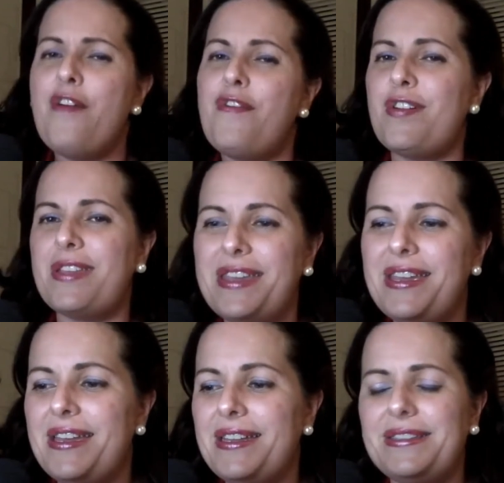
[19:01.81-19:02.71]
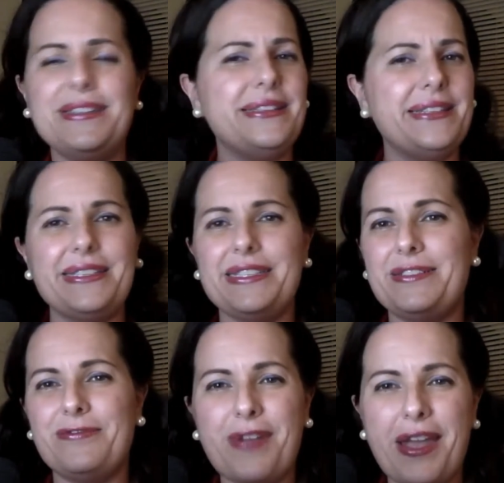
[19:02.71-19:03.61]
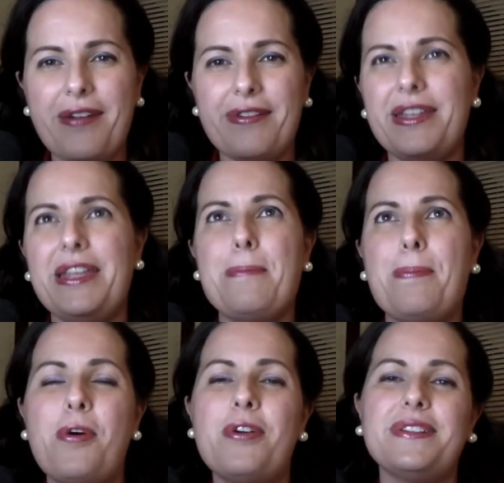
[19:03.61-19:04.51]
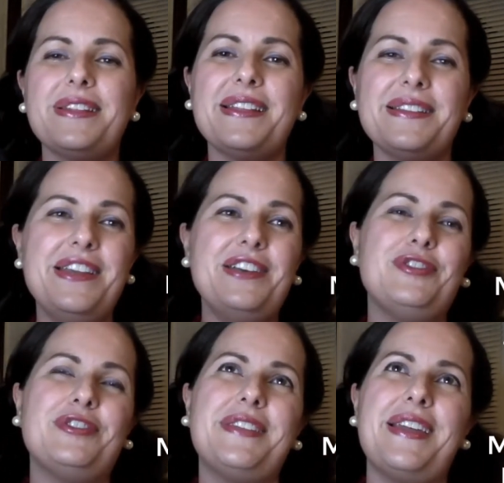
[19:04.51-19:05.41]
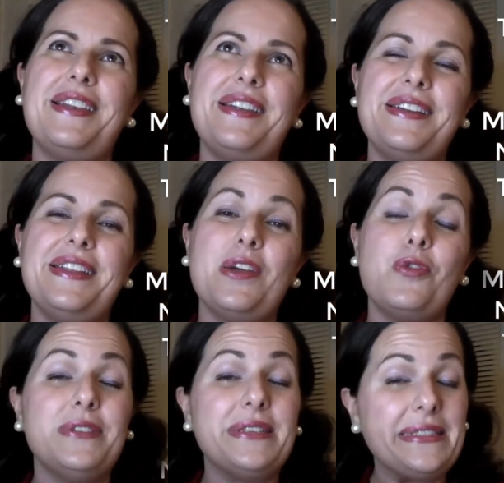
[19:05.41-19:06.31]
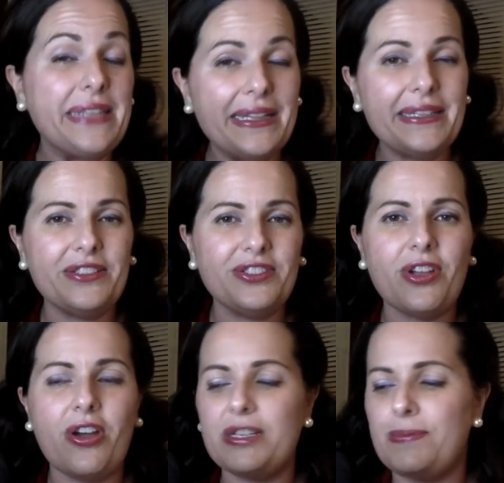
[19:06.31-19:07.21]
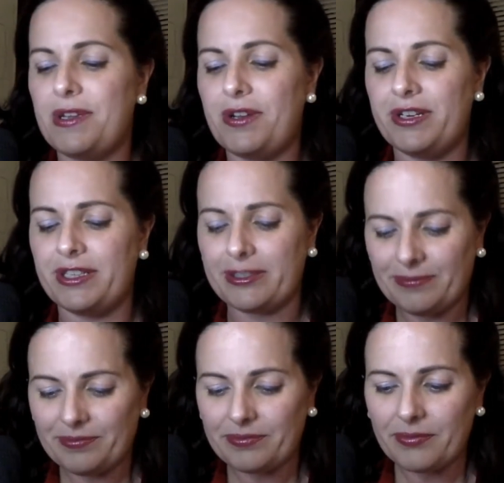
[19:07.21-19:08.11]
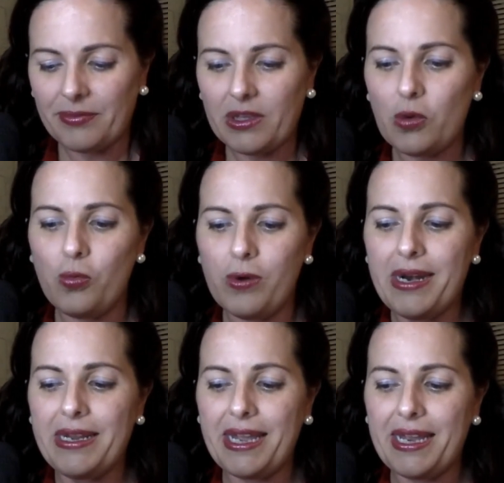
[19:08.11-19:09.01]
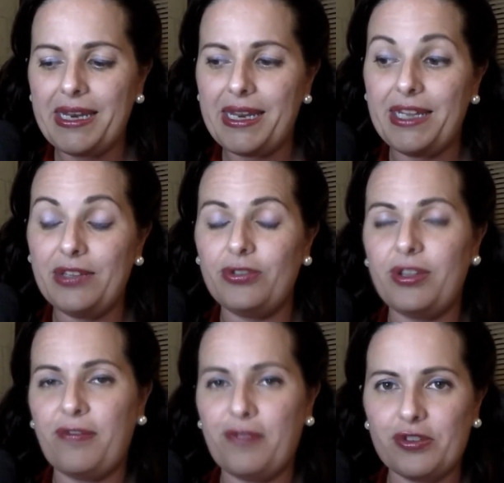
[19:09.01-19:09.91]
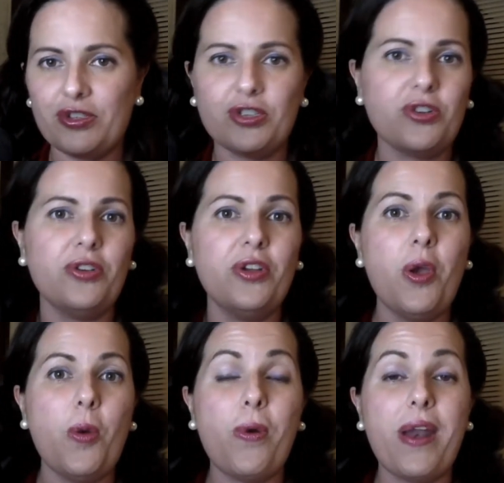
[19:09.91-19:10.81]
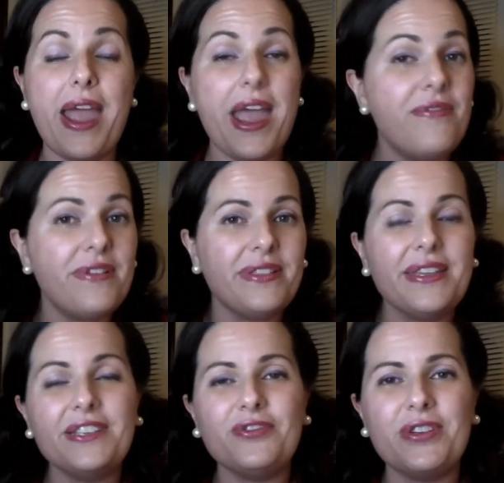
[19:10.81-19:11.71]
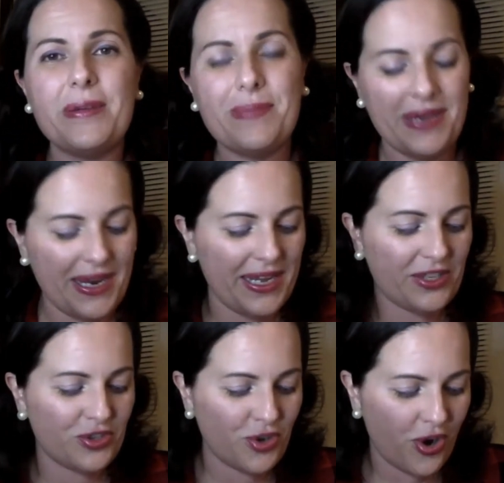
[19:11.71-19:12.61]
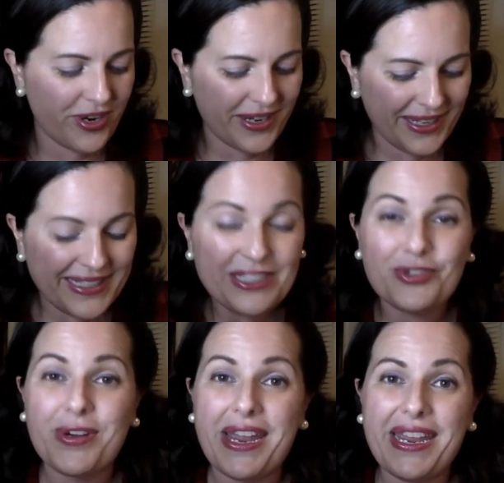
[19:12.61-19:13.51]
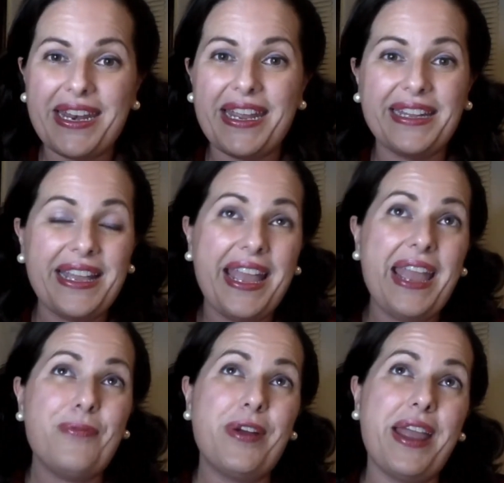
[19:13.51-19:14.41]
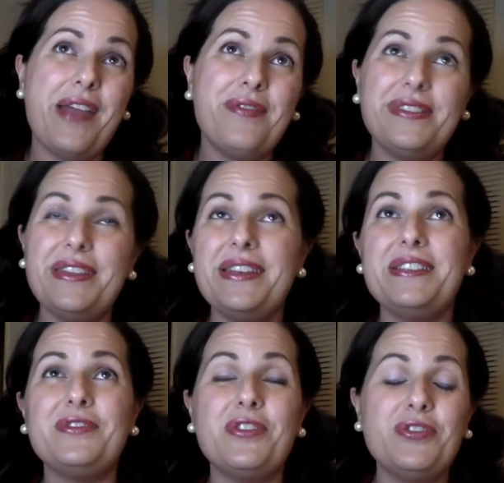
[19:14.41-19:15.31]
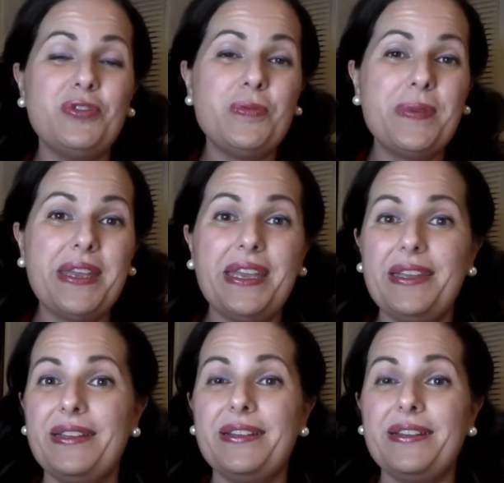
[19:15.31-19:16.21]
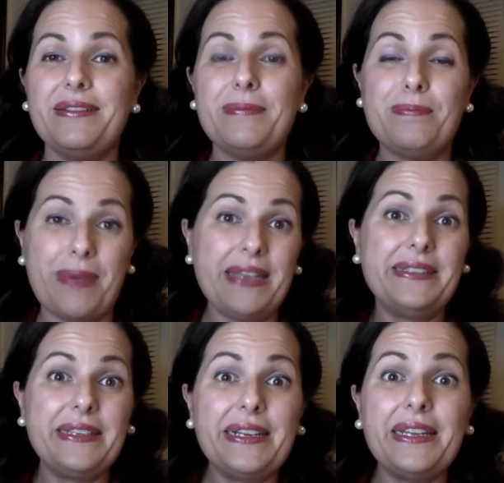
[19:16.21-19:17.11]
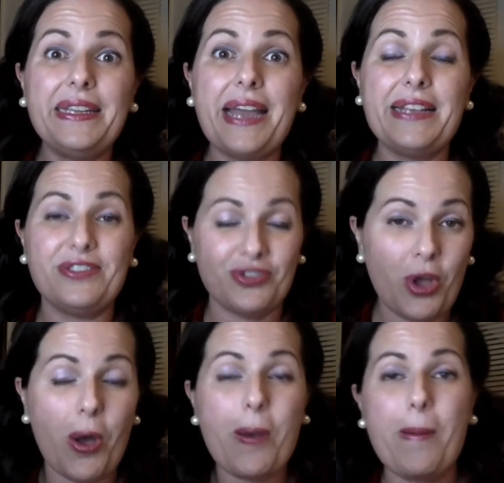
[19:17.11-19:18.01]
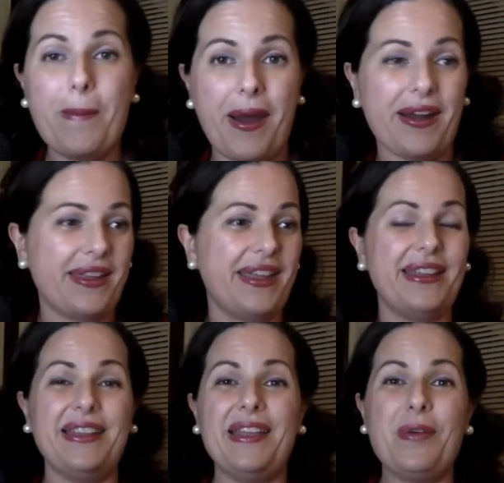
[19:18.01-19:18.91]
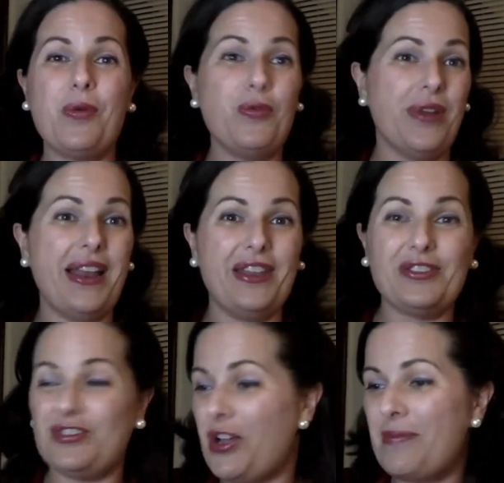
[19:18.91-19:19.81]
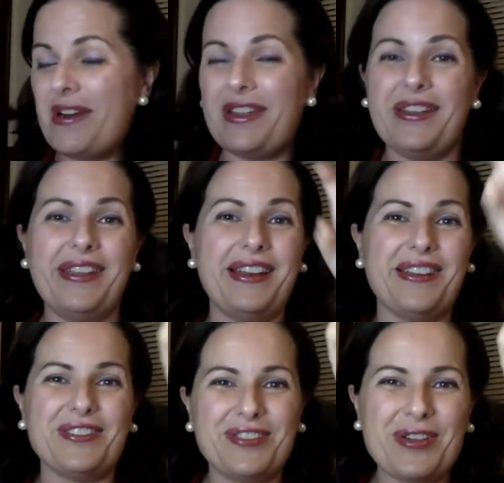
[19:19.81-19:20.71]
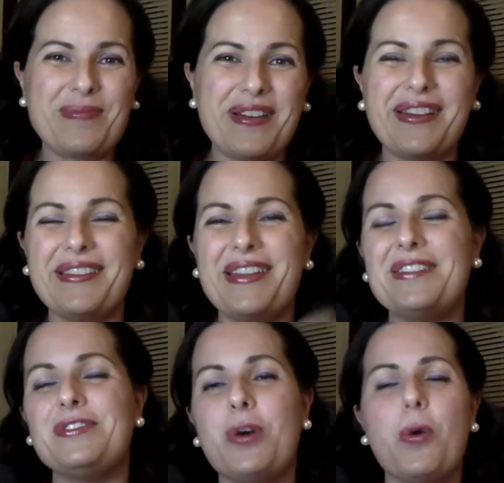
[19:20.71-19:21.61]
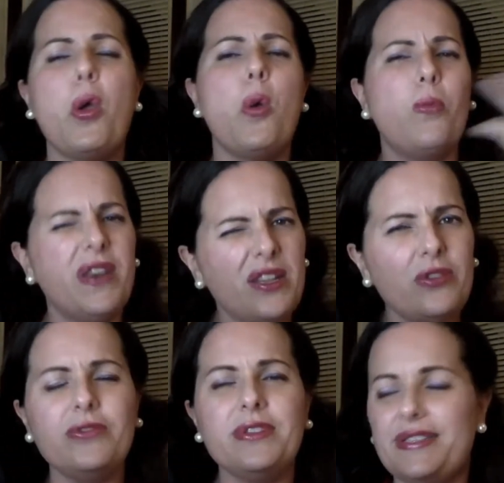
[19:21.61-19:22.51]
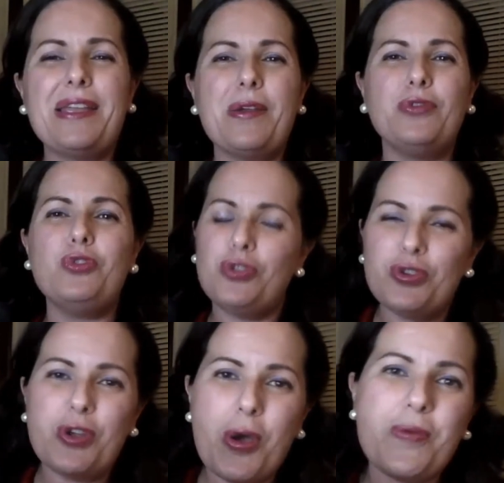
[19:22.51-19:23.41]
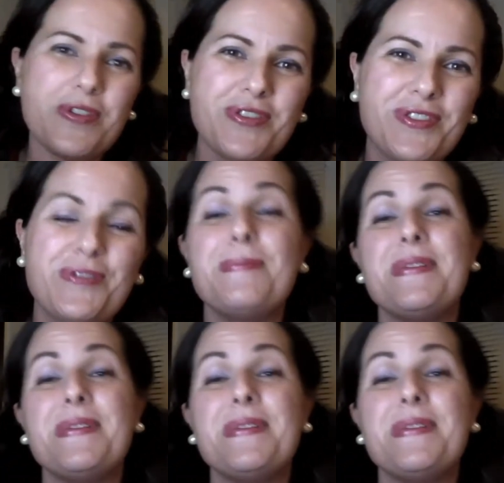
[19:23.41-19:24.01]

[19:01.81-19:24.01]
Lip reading: For kids, this is very important to start learning, understanding stocks, because we're getting into the future where everything is going to be electronically traded, where everything is going to be basically a stock market, a little stock market here, a little stock market there. So we need to understand, do you know what you're doing?